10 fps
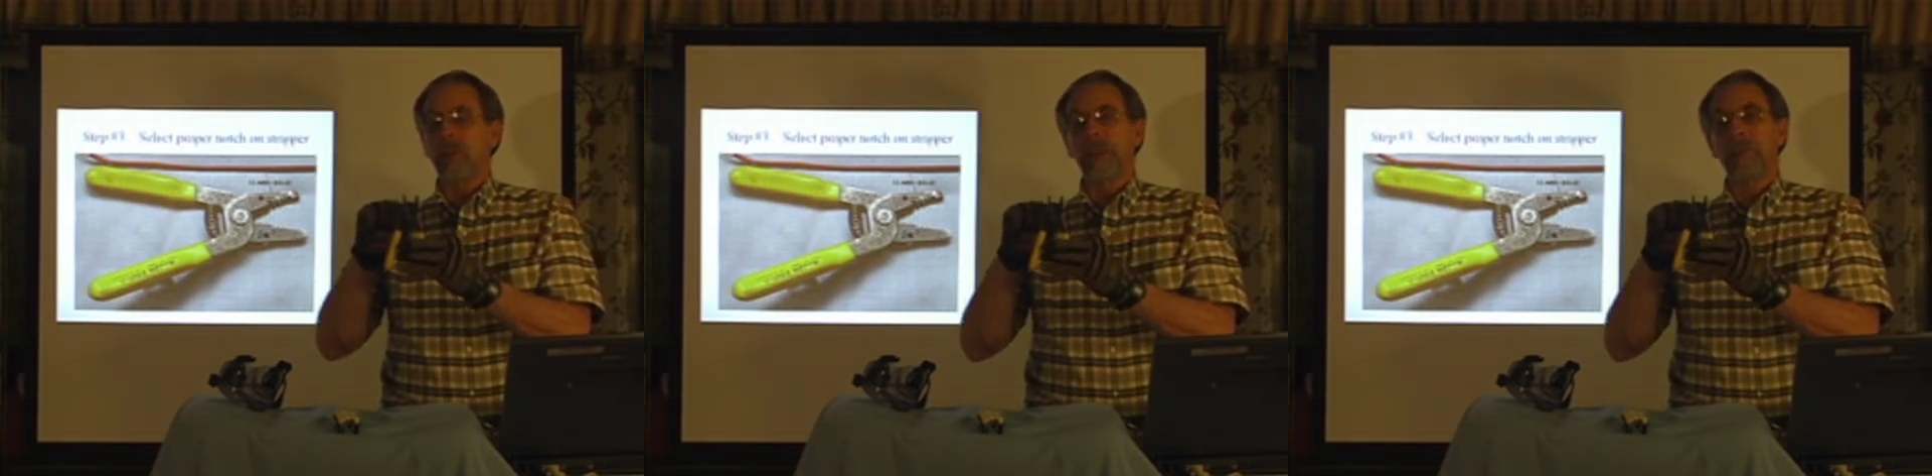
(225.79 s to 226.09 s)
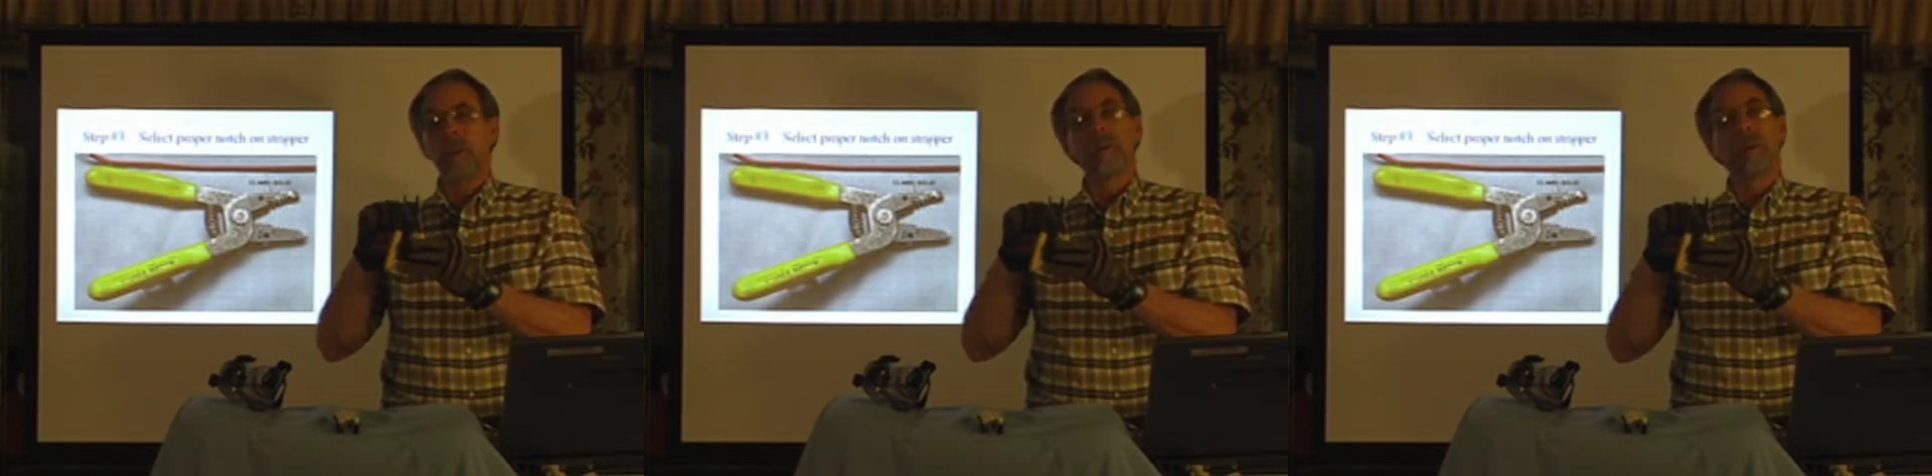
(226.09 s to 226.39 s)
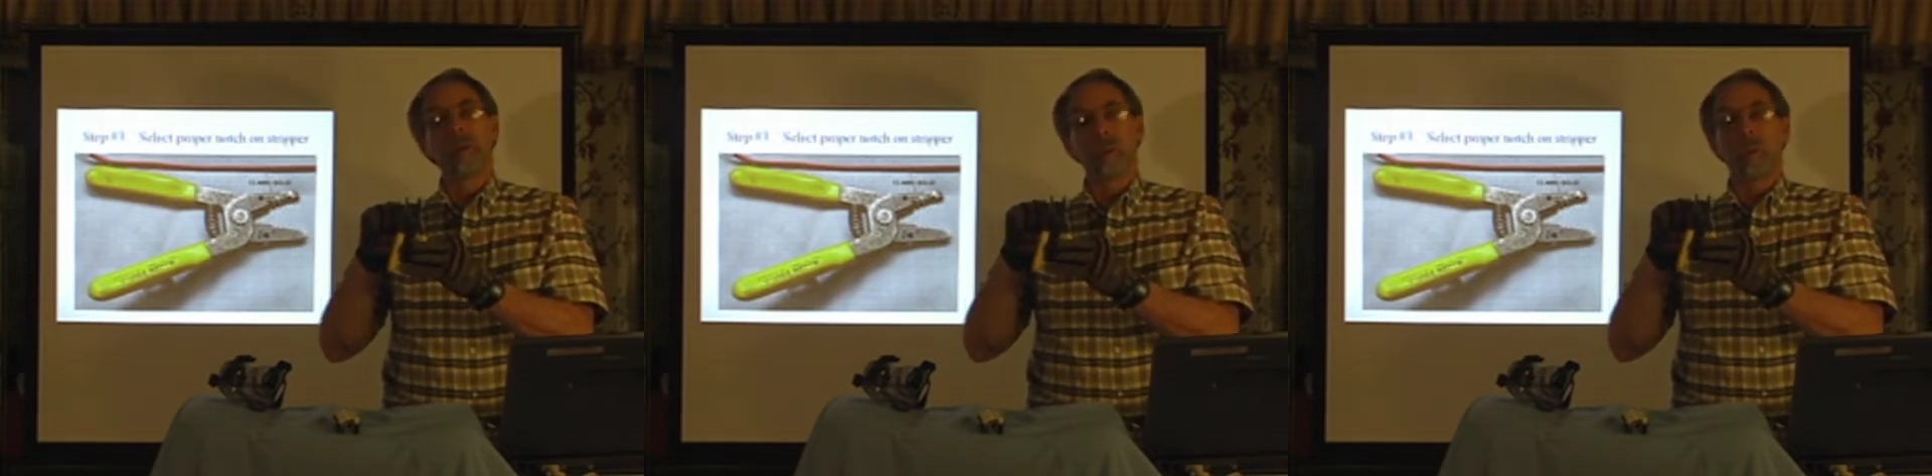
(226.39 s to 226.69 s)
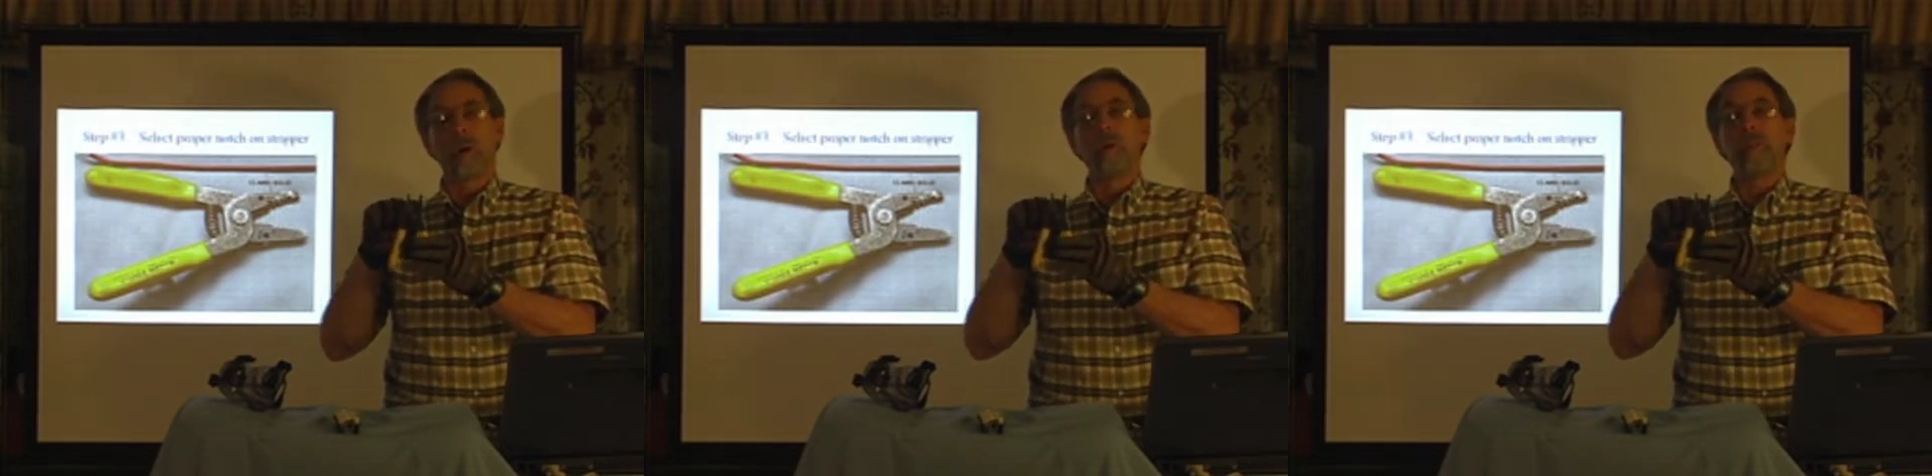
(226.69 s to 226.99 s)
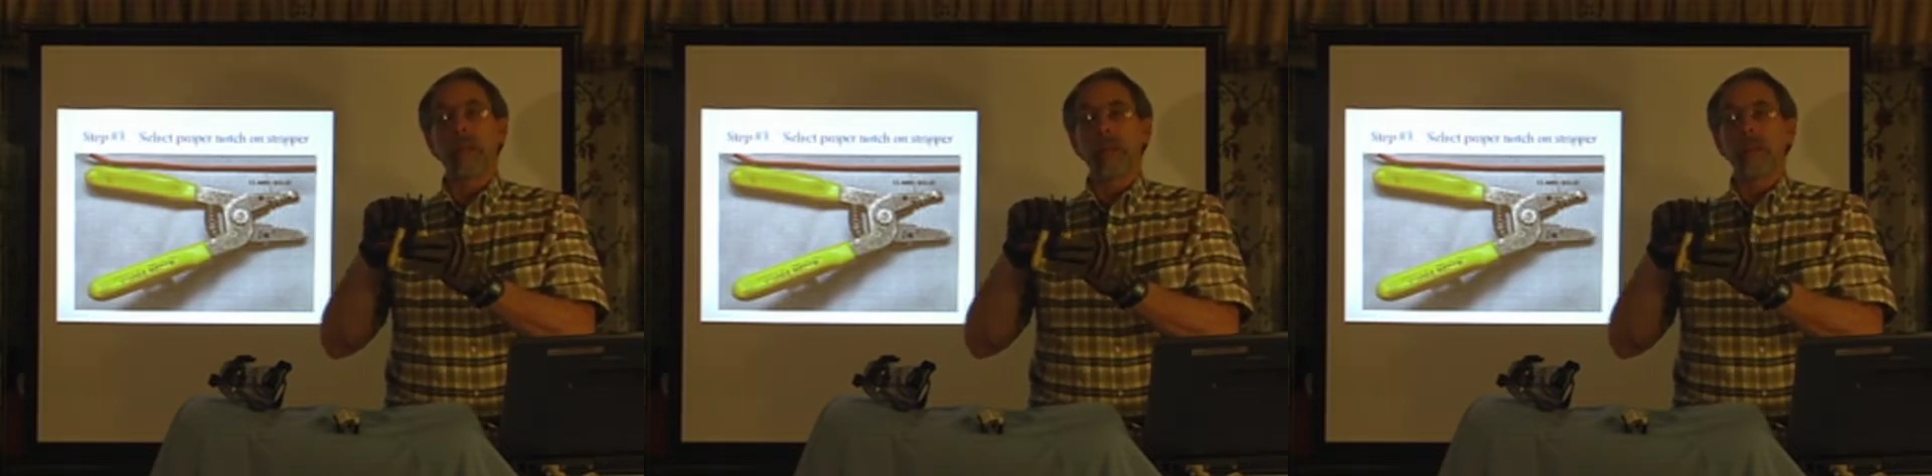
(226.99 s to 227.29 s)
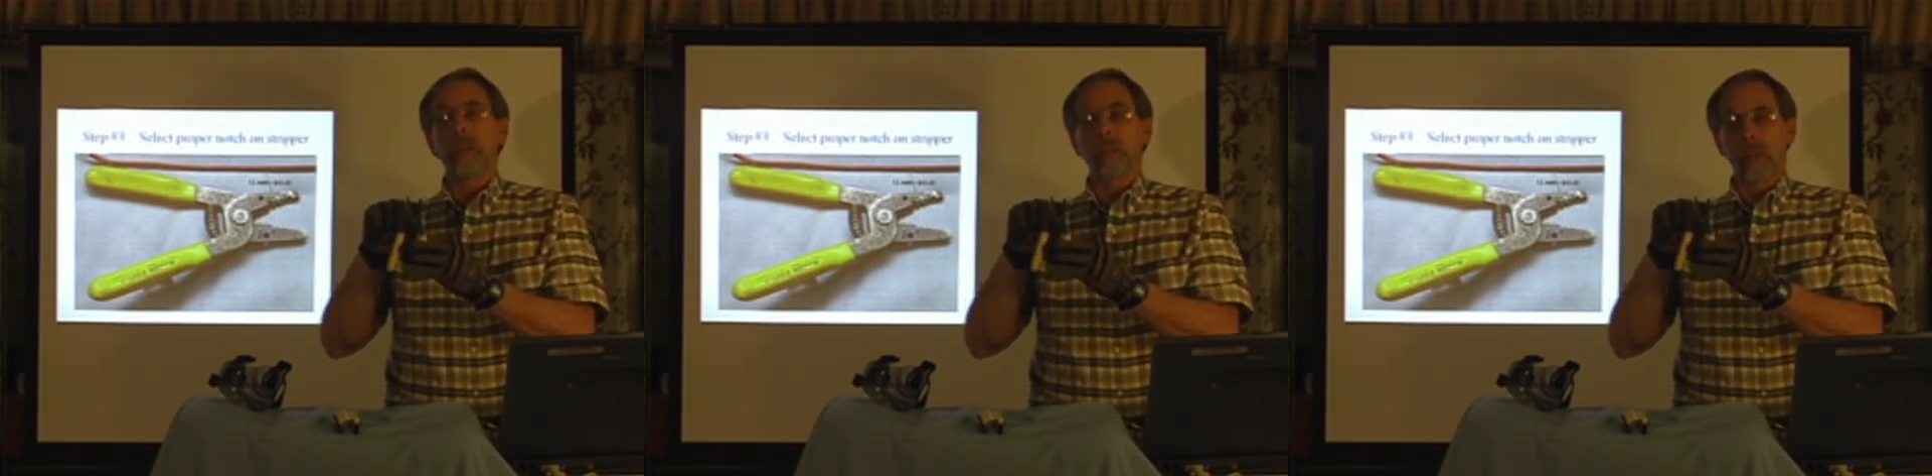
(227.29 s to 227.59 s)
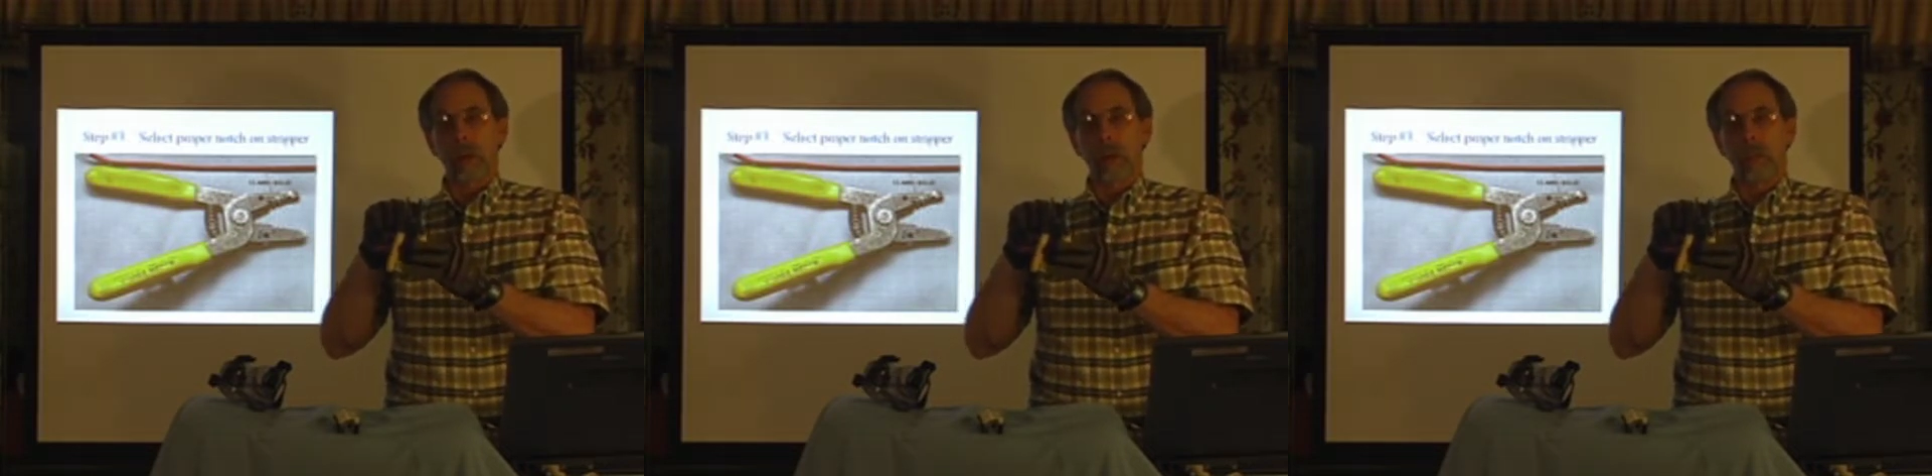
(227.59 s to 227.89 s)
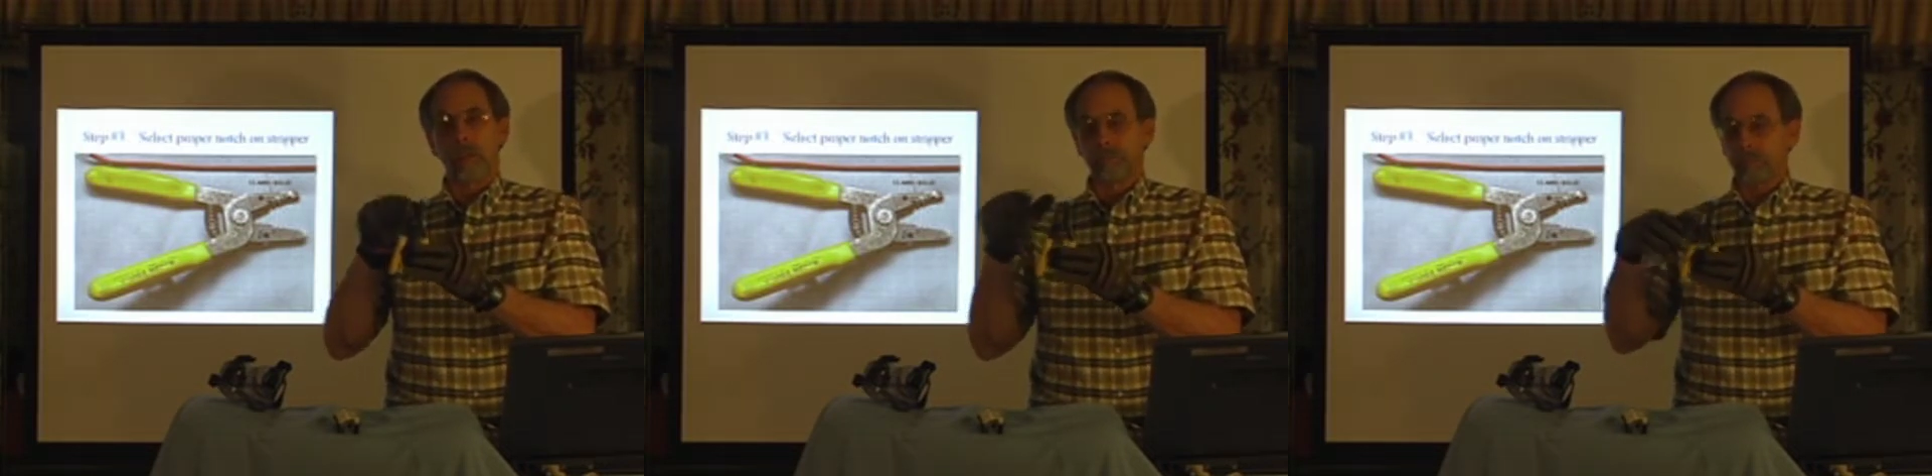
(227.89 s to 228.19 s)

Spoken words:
labeled 12-gauge solid.